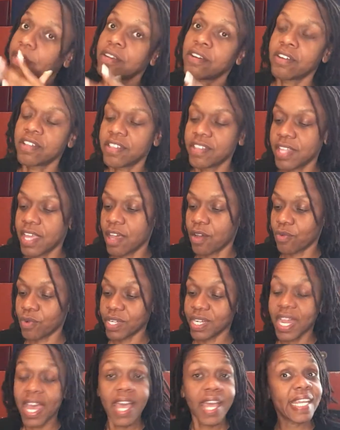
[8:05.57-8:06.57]
on that
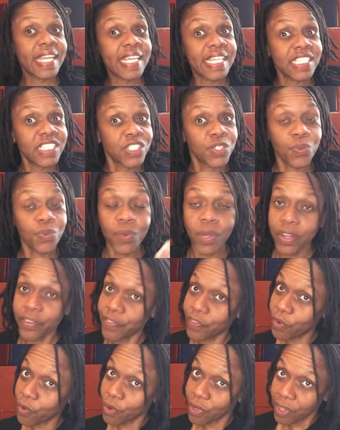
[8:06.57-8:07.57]
one. 9 inch and
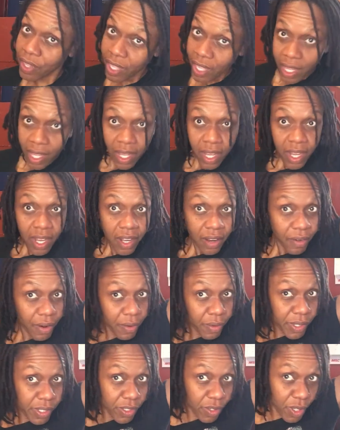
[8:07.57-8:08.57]
1/4. All right,
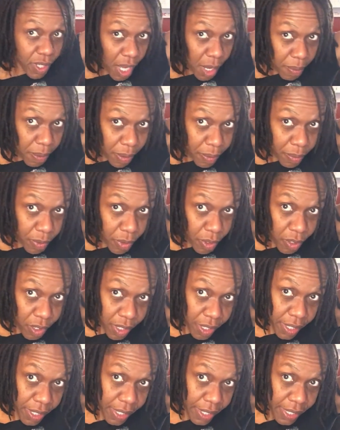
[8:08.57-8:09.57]
we'll do a couple of
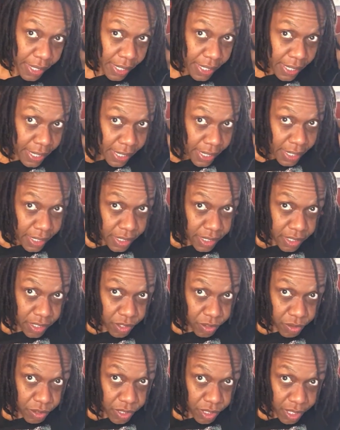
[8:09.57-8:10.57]
more. Let's
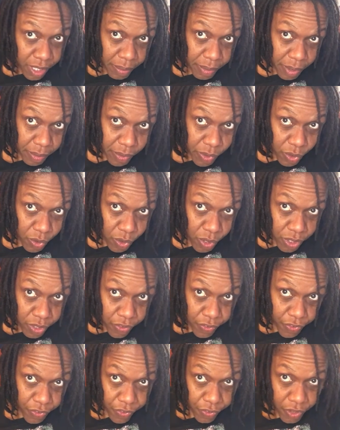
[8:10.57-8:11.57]
do some up toward the
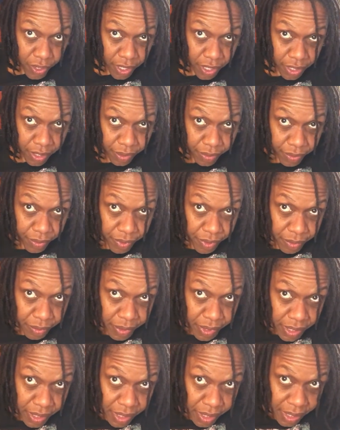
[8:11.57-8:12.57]
front and we'll
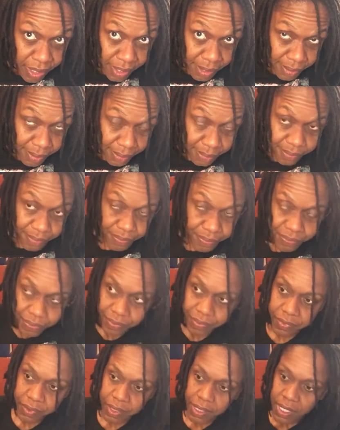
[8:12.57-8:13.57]
be done.
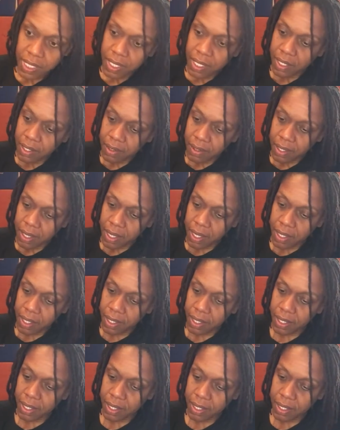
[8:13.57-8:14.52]
Okay.